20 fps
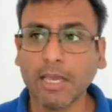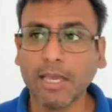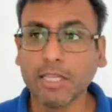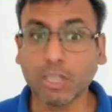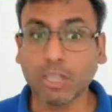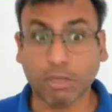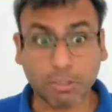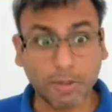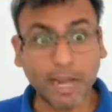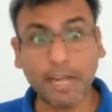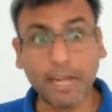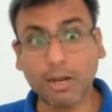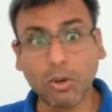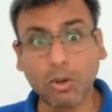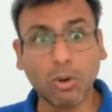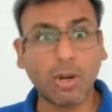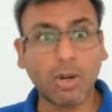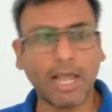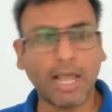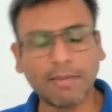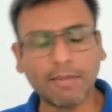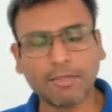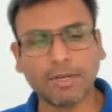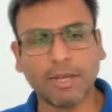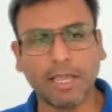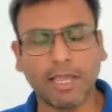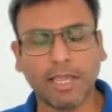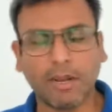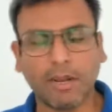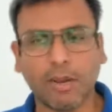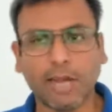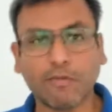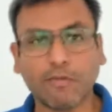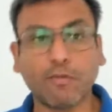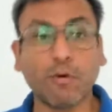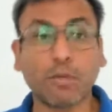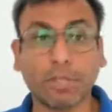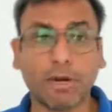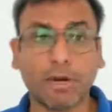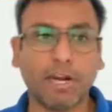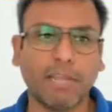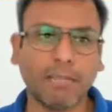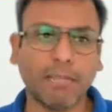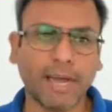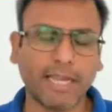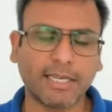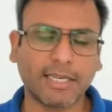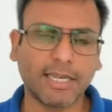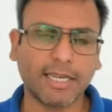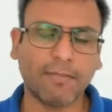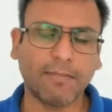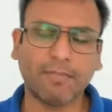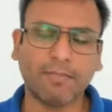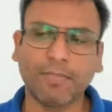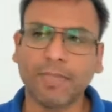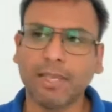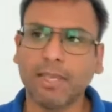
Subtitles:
So I was planning to go live today, at 4:30 my time.